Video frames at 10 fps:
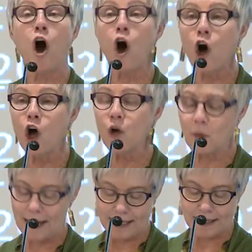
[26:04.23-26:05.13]

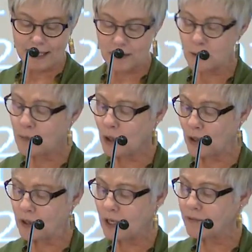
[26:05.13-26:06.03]
always as a
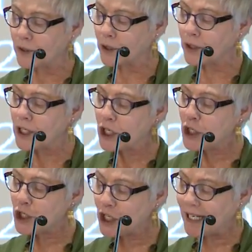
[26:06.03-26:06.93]
part of her
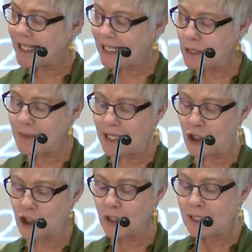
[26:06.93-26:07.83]
chic
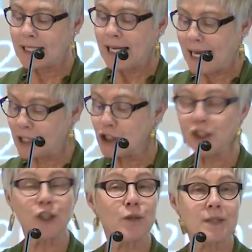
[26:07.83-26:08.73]
image. And she
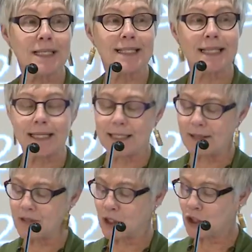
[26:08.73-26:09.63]
uses, as
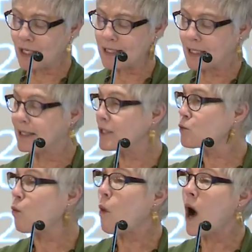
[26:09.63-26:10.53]
I've suggested, this
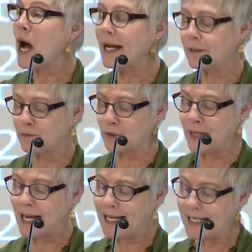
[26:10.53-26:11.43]
wide
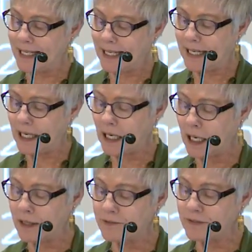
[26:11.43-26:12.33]
variety
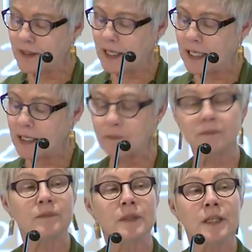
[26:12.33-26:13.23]
of
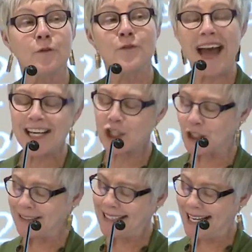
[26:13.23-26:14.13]

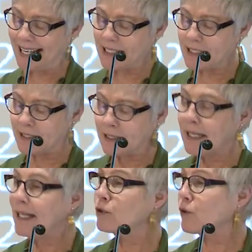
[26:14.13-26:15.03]
fashion legs
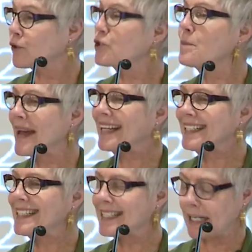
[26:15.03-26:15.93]
in order to make a
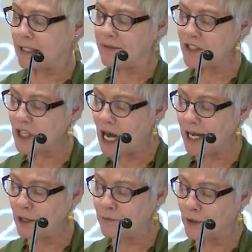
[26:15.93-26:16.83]
distinctive
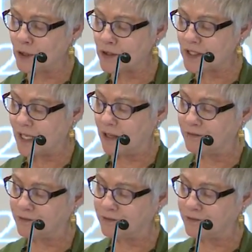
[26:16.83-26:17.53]
style for herself.